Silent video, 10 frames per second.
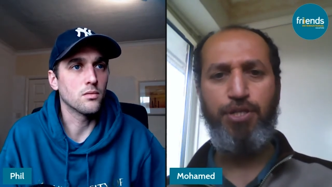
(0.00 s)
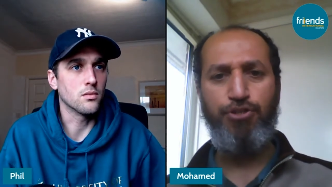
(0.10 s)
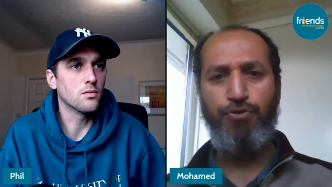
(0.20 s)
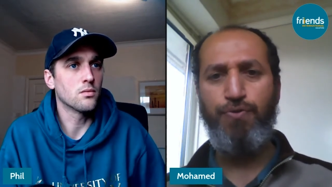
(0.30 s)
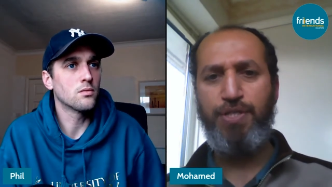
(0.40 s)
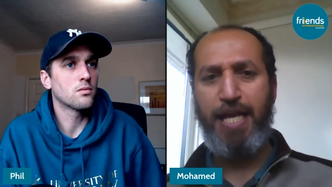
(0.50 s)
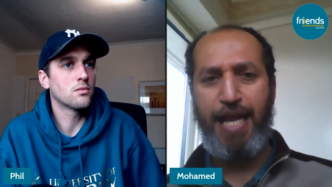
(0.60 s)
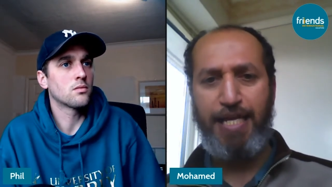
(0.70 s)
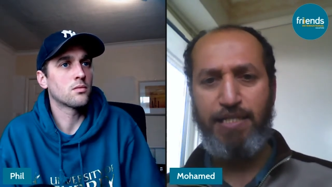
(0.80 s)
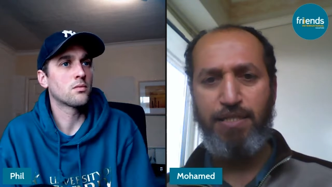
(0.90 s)
Speaker 1: mm -hmm. Jews
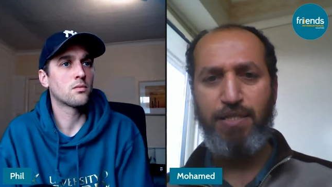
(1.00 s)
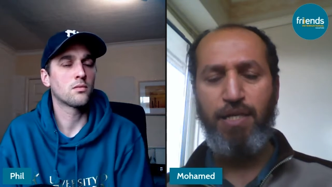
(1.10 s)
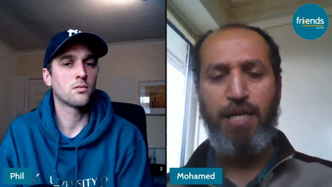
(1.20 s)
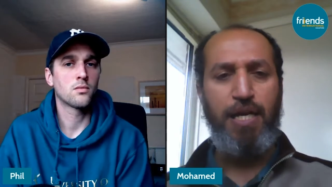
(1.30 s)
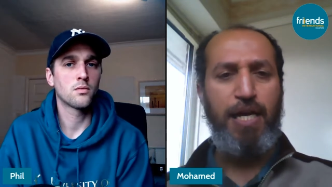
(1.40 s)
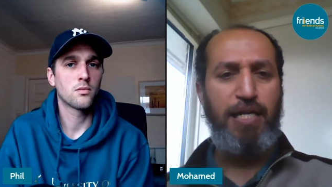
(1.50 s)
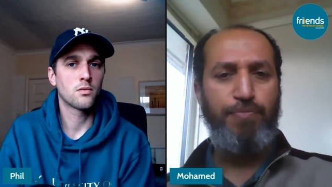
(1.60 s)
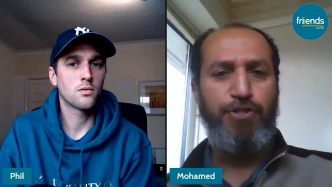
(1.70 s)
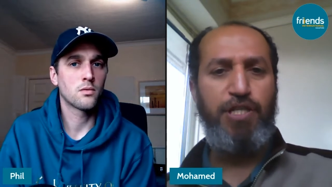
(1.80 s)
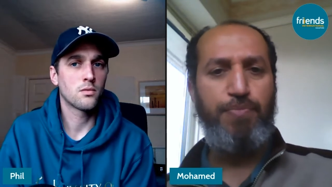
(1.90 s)
and and
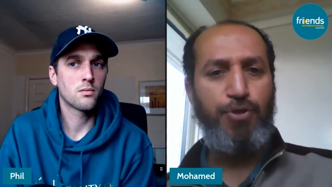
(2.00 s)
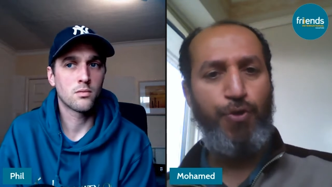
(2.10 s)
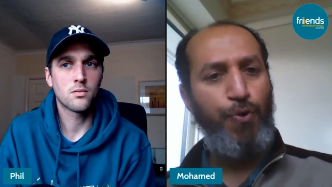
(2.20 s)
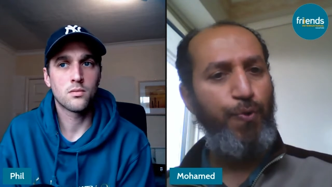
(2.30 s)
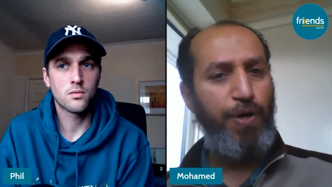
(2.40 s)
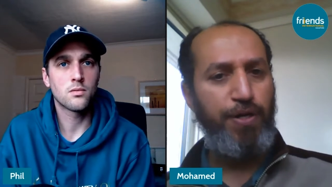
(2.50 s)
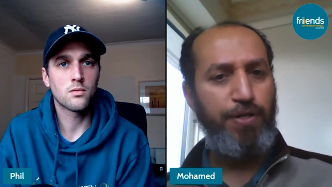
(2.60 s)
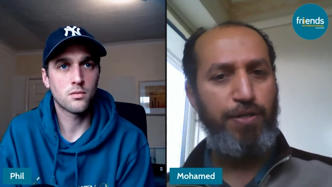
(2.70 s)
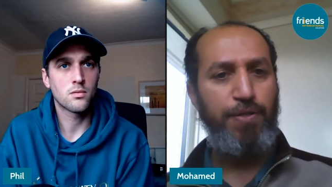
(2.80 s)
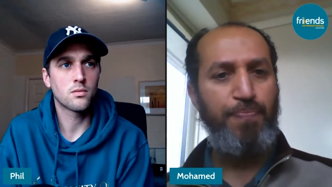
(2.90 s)
Muslims who
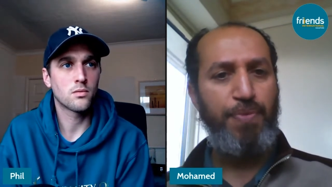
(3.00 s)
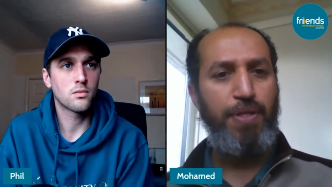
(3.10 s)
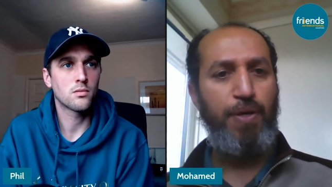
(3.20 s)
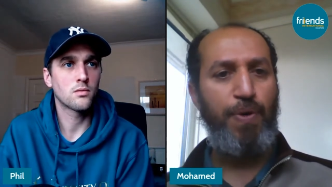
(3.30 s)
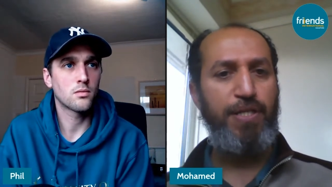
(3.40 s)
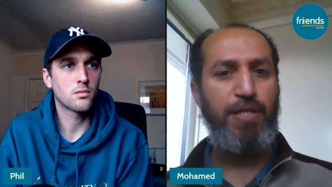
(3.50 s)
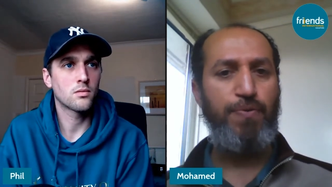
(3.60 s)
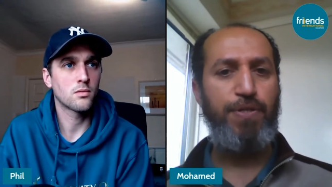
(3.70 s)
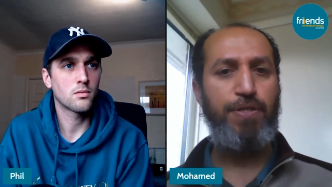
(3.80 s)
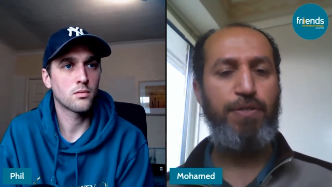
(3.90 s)
was the one that
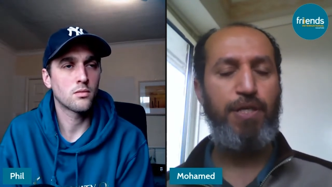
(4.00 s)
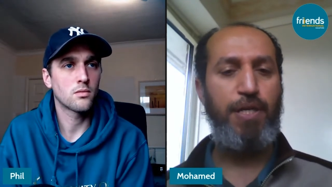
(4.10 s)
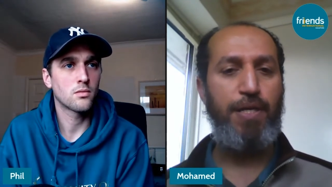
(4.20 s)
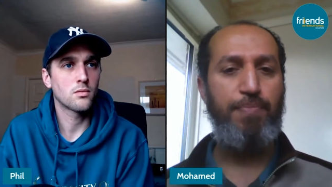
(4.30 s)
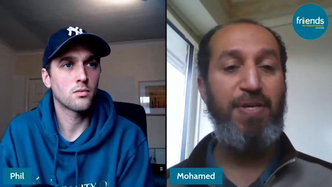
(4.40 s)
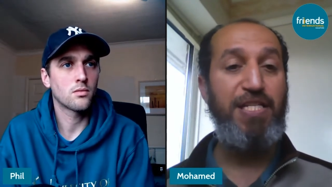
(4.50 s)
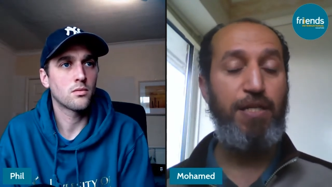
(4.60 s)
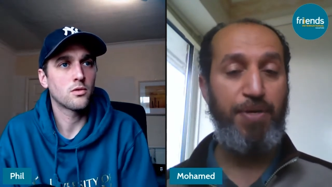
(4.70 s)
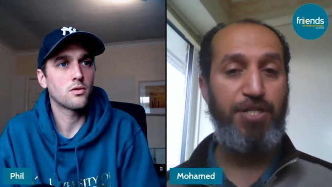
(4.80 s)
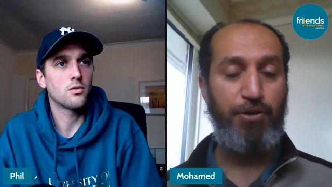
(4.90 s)
was uh, meant
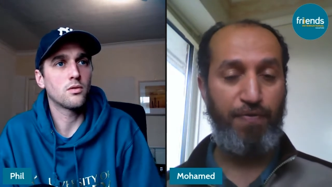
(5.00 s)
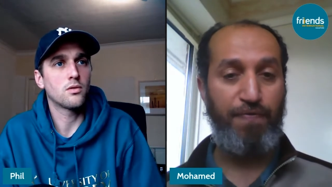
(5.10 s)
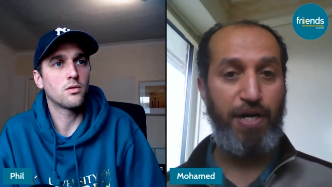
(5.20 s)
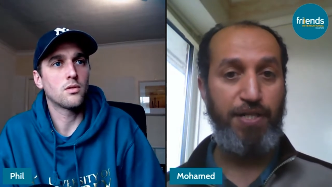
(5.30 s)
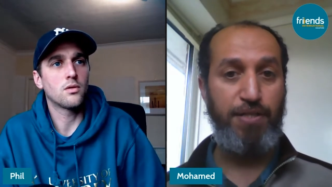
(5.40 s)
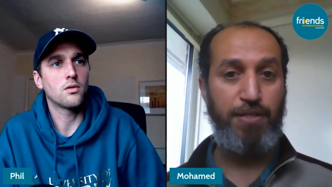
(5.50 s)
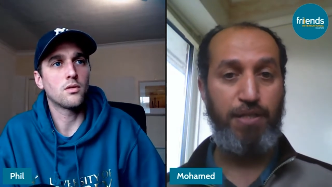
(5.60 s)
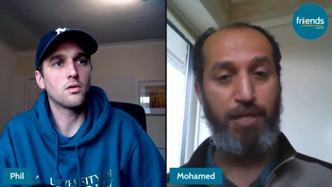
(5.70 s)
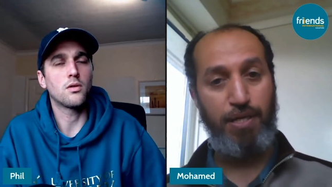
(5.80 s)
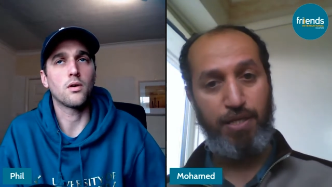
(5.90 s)
to be sacrificed.
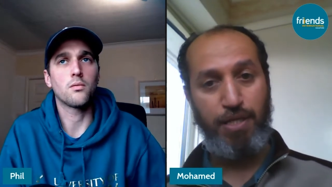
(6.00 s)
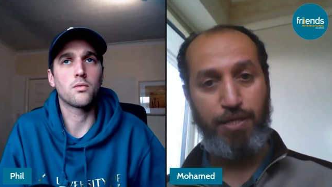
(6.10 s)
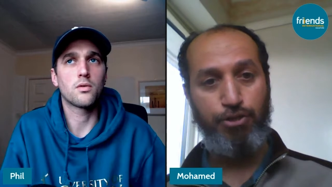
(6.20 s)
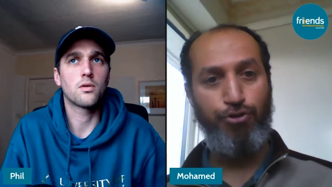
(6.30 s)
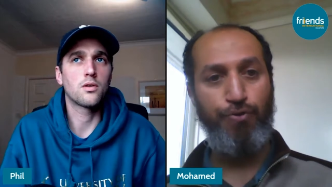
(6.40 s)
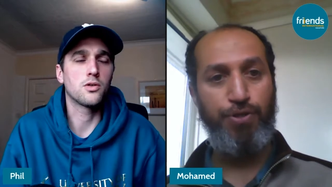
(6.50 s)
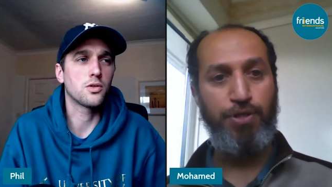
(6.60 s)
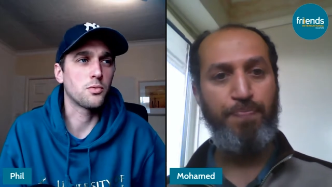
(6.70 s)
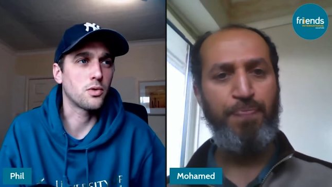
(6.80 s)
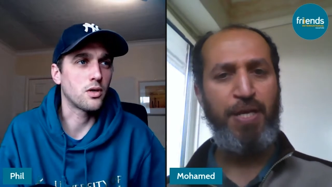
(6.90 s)
Speaker 2: The, yeah, the Jews.
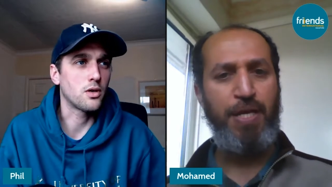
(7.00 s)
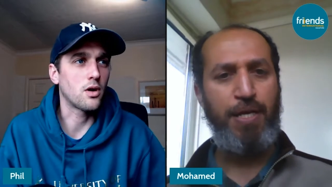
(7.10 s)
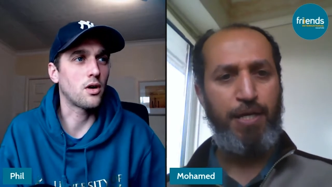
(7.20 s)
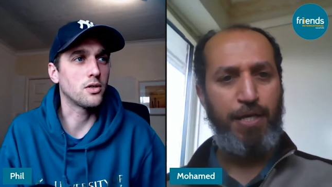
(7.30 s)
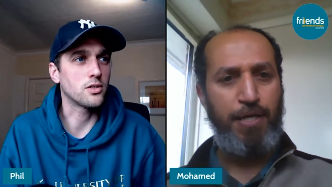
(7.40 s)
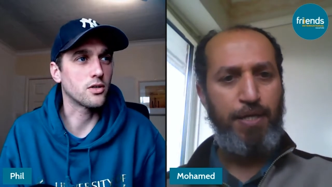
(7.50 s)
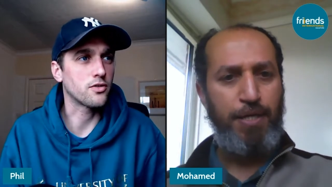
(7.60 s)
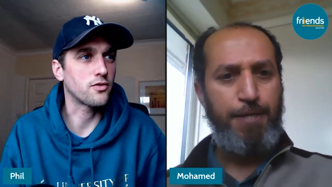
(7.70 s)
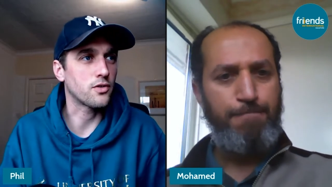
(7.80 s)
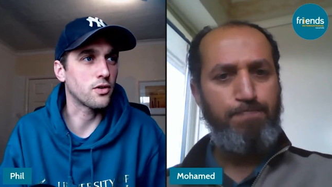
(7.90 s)
it'd be Isaac
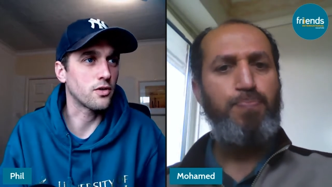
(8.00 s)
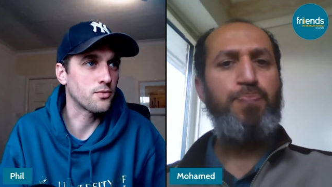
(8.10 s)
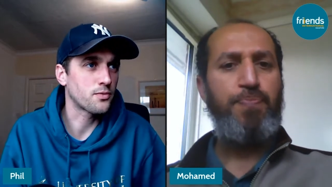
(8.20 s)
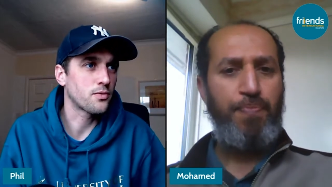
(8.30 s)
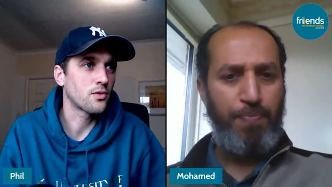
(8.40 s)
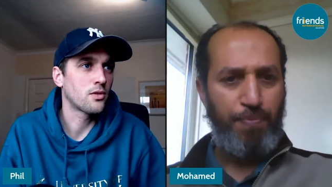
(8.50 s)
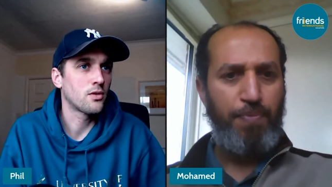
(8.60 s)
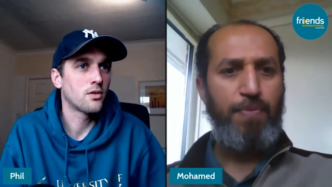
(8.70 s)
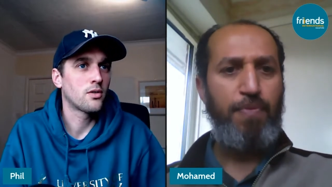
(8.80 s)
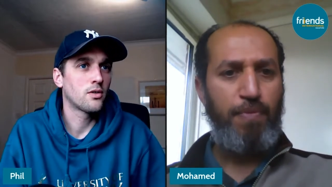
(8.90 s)
for.
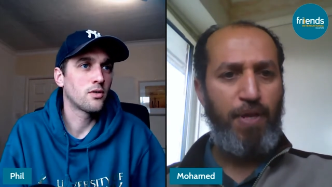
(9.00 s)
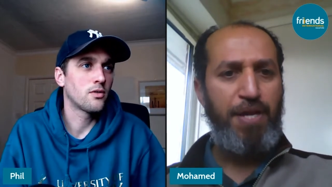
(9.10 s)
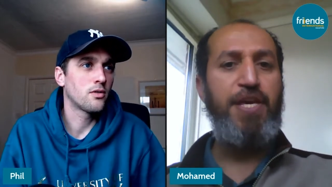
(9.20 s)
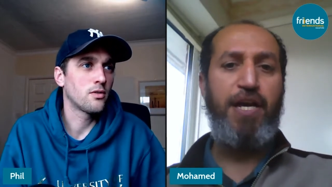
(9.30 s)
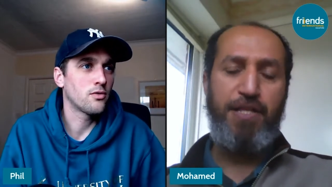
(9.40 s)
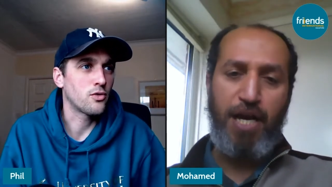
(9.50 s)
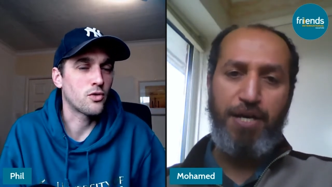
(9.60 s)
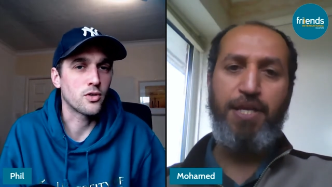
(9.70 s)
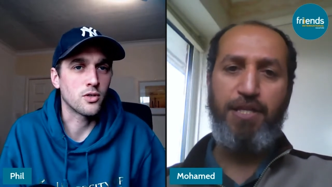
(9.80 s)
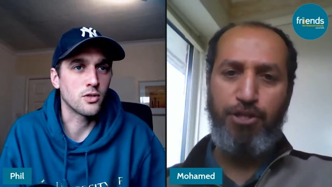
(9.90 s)
Speaker 1: Yeah,
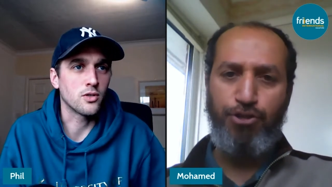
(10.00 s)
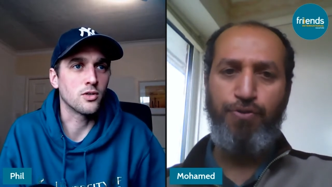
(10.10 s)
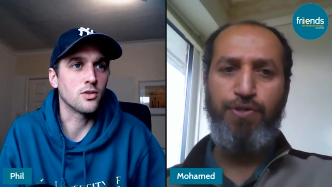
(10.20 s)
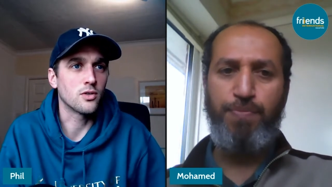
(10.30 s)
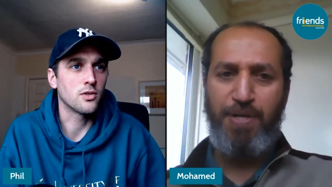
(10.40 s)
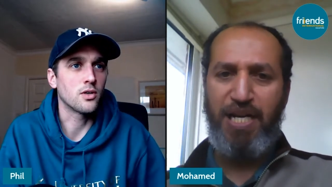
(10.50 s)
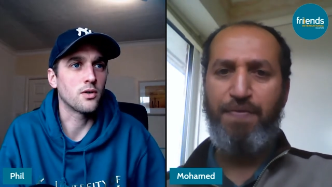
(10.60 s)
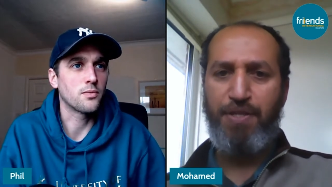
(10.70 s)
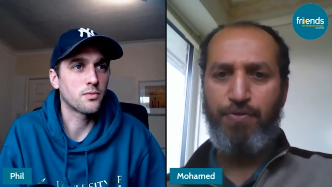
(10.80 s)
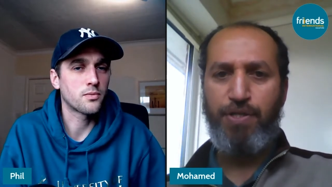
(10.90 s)
I think the Jews yeah.
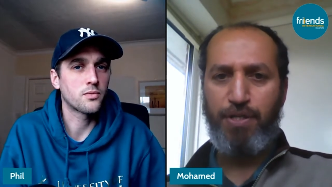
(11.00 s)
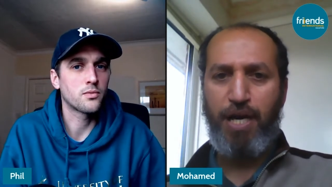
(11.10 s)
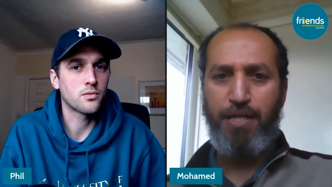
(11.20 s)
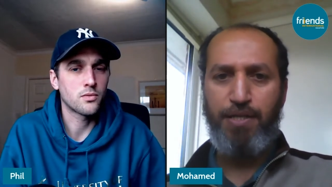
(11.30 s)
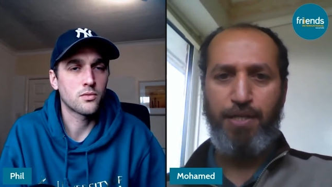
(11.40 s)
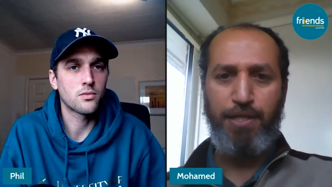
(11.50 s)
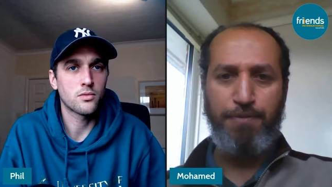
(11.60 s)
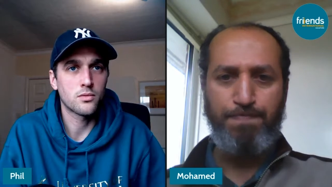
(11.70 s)
believe it was Isaac.